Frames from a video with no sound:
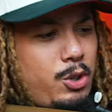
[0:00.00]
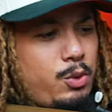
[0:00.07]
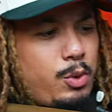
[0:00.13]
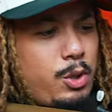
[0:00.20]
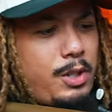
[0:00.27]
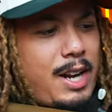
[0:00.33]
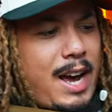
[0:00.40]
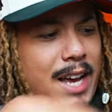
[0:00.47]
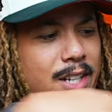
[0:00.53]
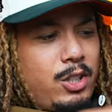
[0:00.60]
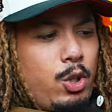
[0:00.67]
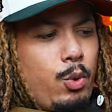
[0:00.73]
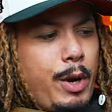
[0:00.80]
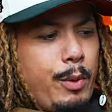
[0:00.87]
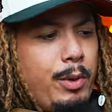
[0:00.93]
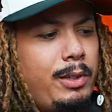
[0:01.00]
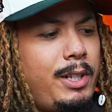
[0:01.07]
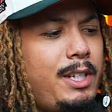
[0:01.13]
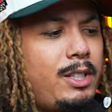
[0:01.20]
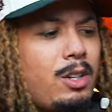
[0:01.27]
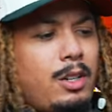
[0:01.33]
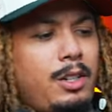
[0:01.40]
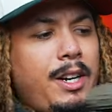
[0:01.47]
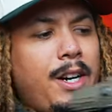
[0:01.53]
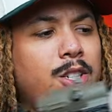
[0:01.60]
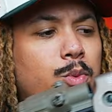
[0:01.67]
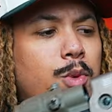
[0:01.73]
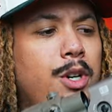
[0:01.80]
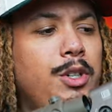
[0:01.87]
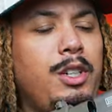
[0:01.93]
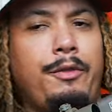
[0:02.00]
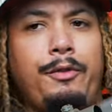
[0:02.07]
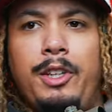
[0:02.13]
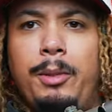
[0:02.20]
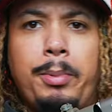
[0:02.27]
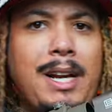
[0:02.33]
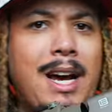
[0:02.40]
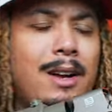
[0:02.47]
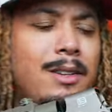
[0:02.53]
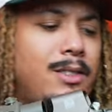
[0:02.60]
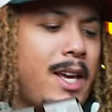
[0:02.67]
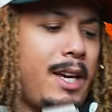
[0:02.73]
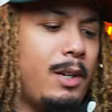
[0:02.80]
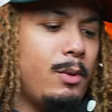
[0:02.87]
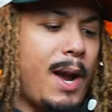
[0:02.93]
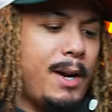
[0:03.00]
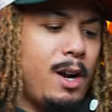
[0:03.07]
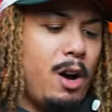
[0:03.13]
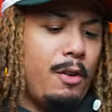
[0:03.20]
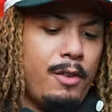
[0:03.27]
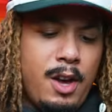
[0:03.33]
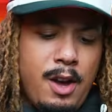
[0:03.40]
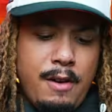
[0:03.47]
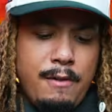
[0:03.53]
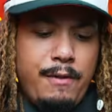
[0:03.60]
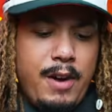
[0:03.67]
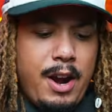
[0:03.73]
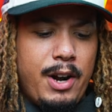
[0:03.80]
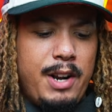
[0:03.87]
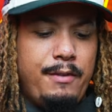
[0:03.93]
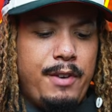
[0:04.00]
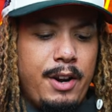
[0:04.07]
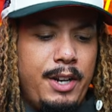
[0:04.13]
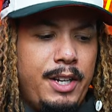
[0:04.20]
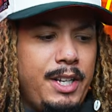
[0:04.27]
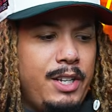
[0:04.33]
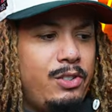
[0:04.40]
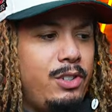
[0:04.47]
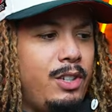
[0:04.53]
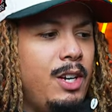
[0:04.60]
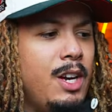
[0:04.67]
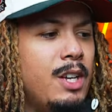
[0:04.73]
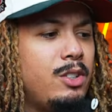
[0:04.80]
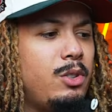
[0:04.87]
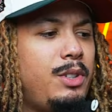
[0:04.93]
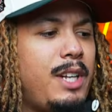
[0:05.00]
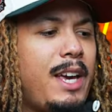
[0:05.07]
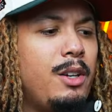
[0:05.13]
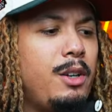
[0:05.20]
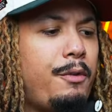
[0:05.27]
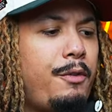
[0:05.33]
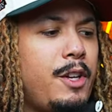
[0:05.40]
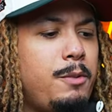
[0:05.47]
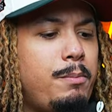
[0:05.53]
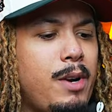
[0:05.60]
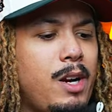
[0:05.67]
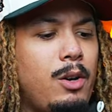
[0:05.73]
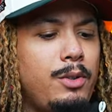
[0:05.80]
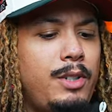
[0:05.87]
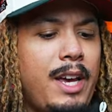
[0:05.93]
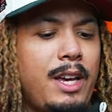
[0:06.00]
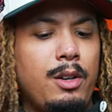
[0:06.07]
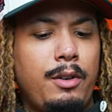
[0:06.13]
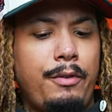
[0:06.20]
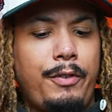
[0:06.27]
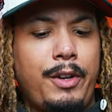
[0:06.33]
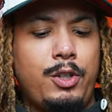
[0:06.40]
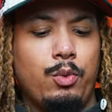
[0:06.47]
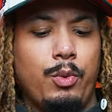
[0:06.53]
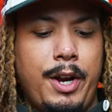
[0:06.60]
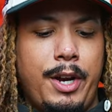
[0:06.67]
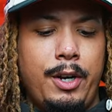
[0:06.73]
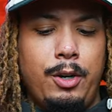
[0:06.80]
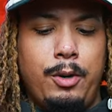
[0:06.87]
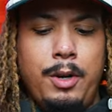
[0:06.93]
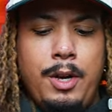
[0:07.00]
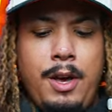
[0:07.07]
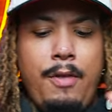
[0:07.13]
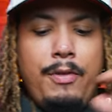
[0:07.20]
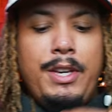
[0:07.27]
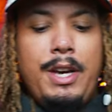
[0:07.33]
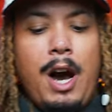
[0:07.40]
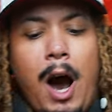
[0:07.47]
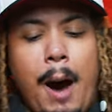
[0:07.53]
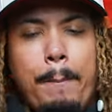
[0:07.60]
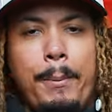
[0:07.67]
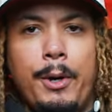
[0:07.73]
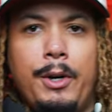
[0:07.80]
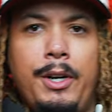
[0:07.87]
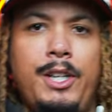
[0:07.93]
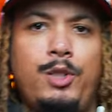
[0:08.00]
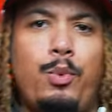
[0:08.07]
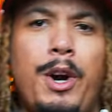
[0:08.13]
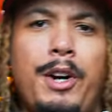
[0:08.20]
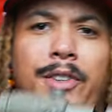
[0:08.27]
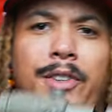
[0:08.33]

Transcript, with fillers: it's real nice, quick release on there as well. You can flip it out and take it right off very, very easily. So Daniel Defense Barrel, Daniel Defense Rail. The upper is where